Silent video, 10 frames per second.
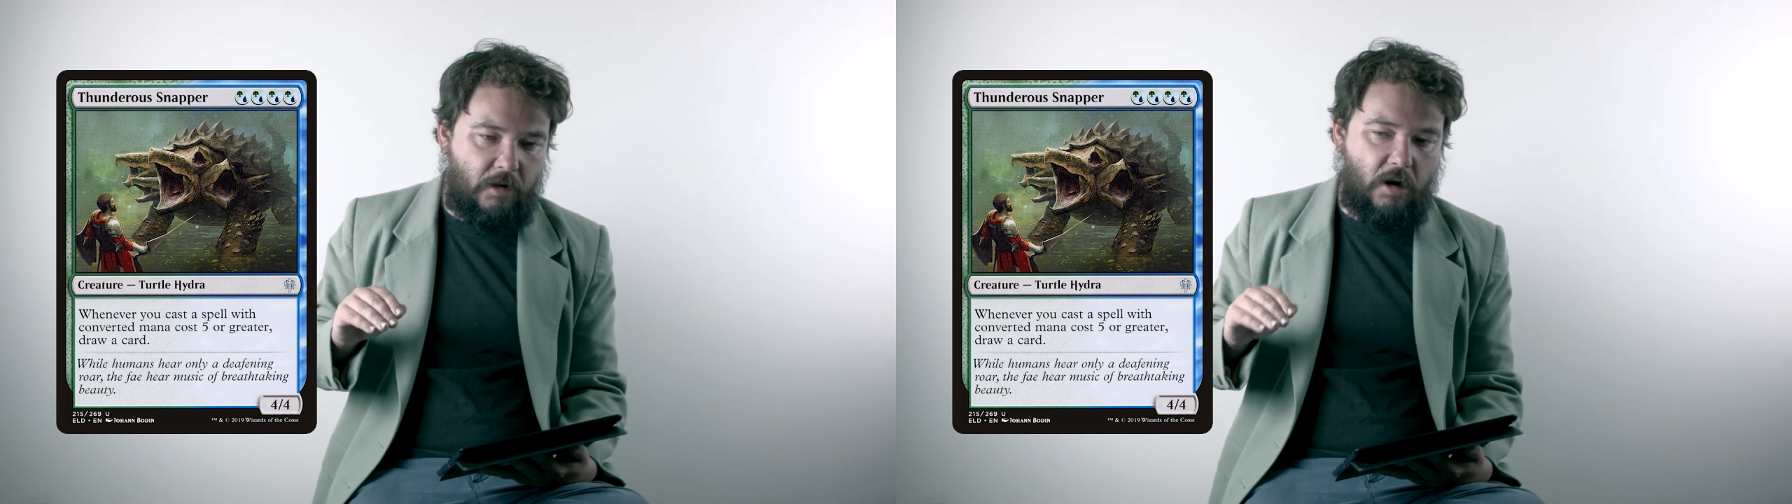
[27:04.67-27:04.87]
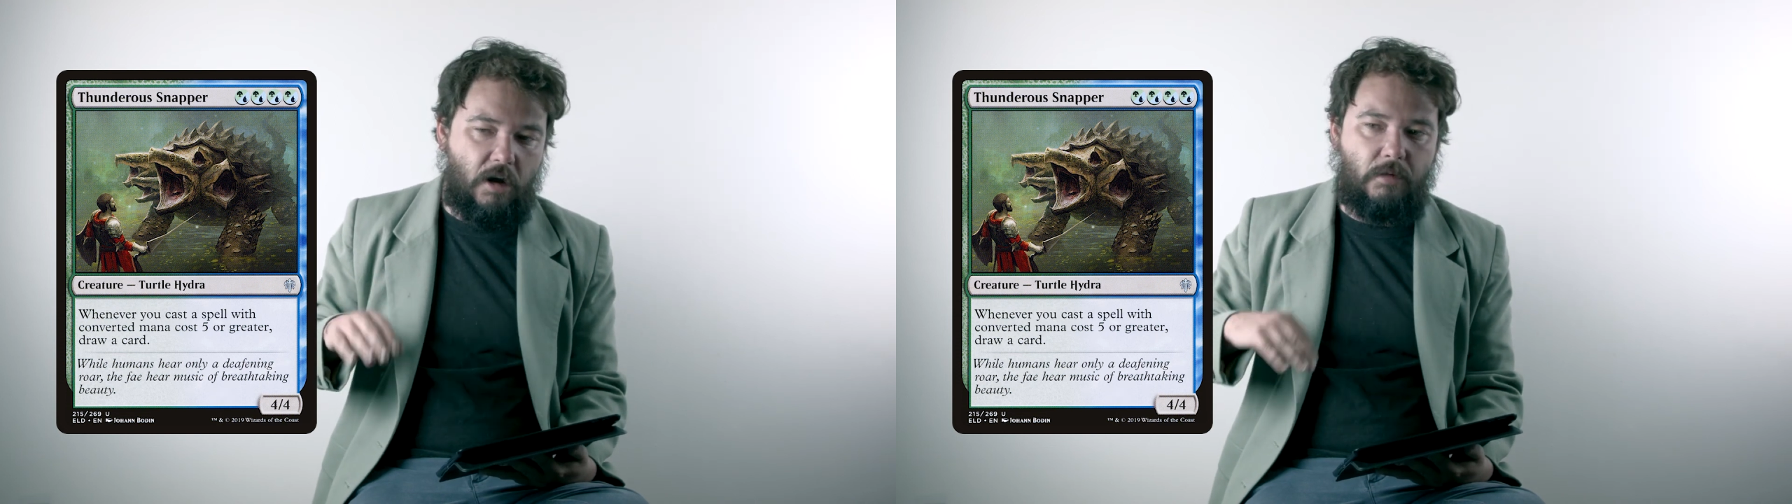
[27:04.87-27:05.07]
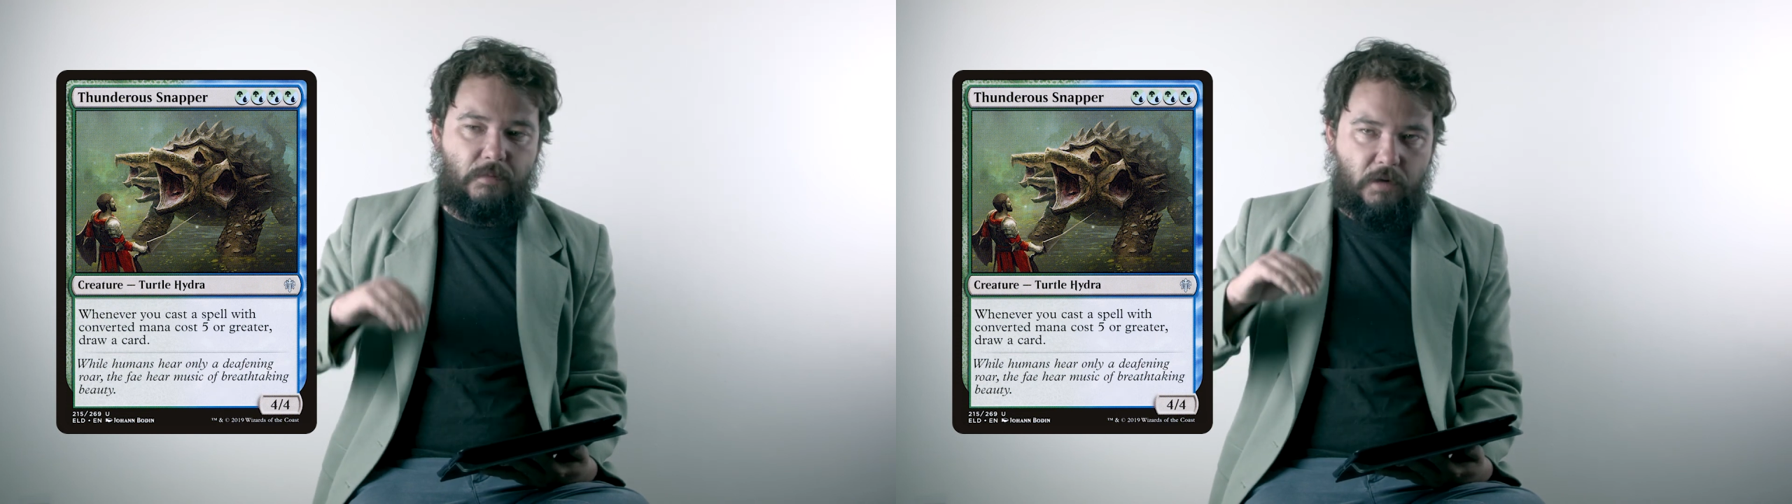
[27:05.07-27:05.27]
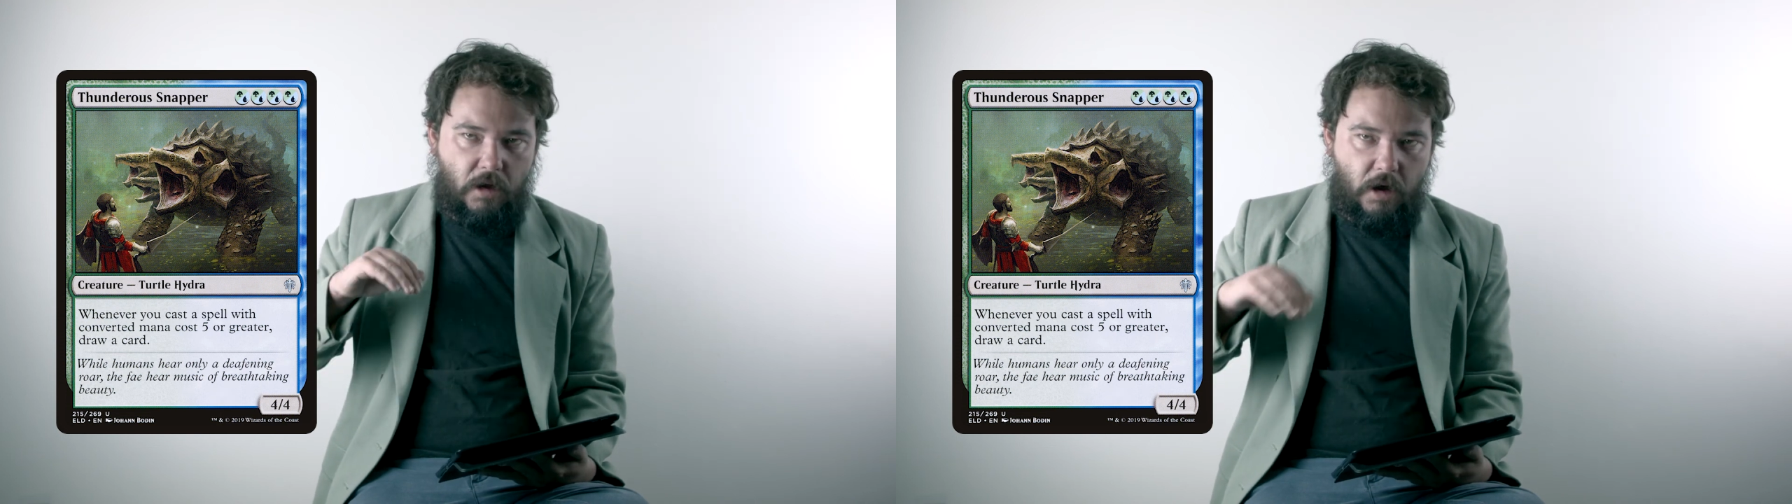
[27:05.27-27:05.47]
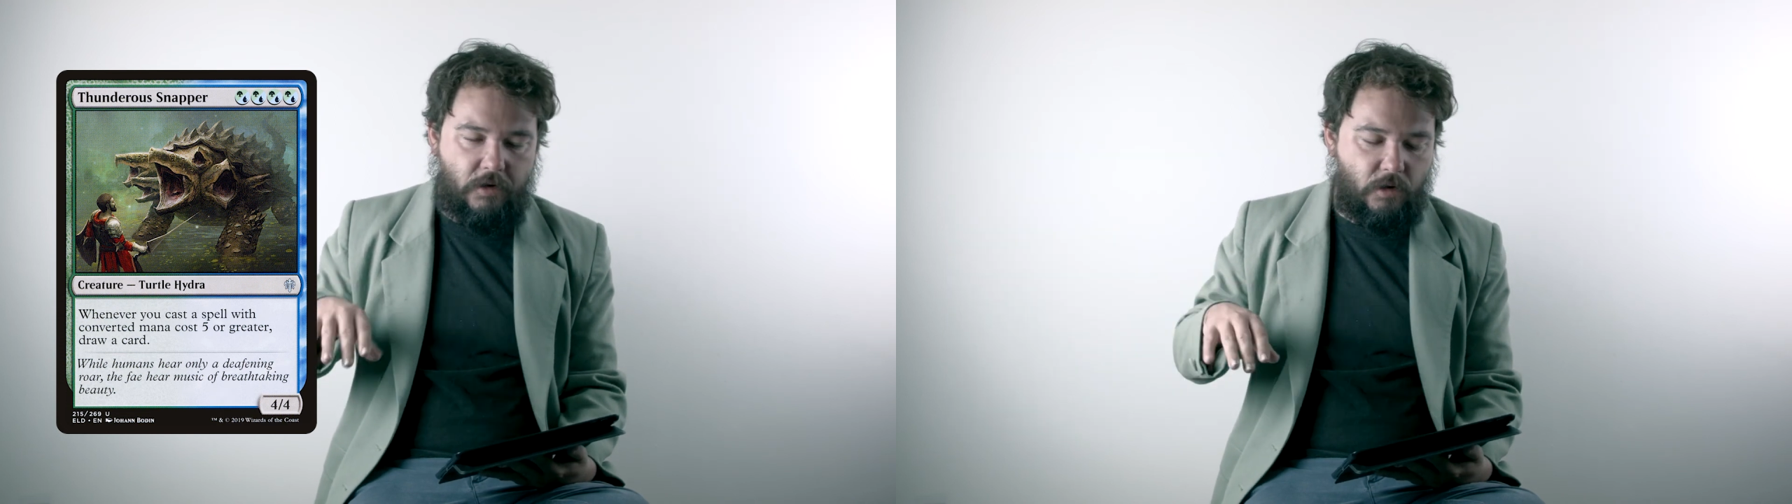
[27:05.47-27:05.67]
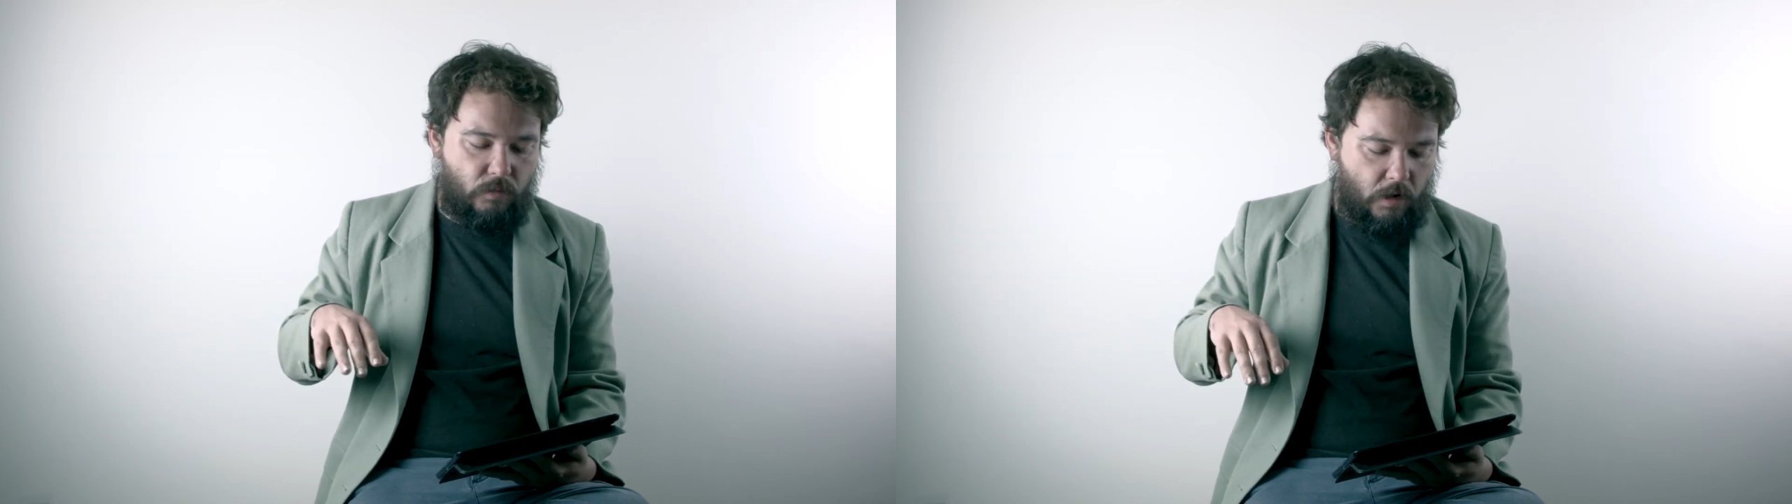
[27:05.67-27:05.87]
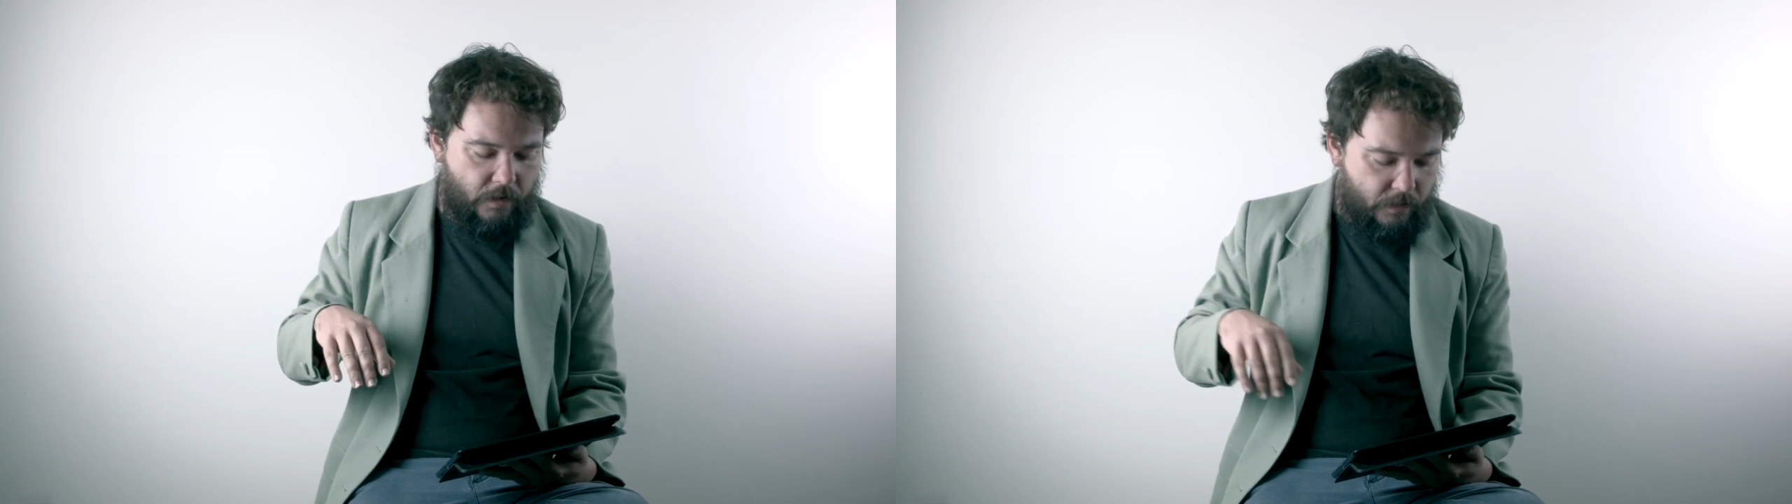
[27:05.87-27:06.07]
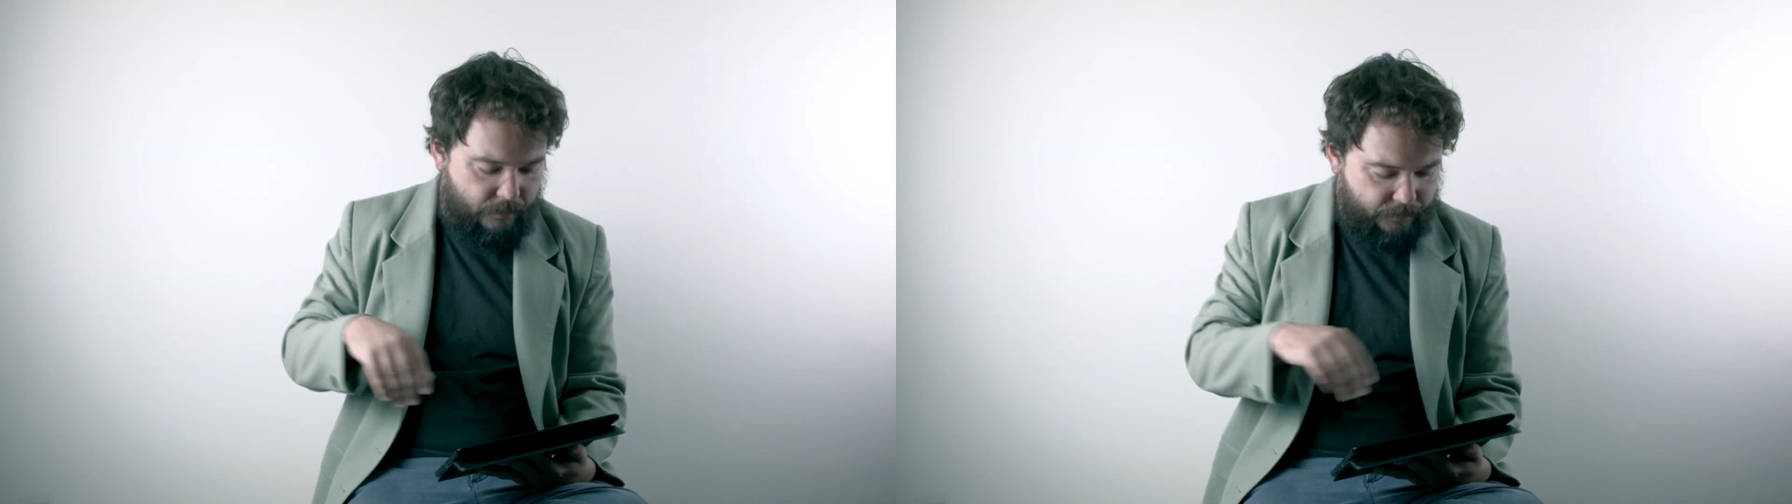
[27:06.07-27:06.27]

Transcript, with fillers: calm underwater.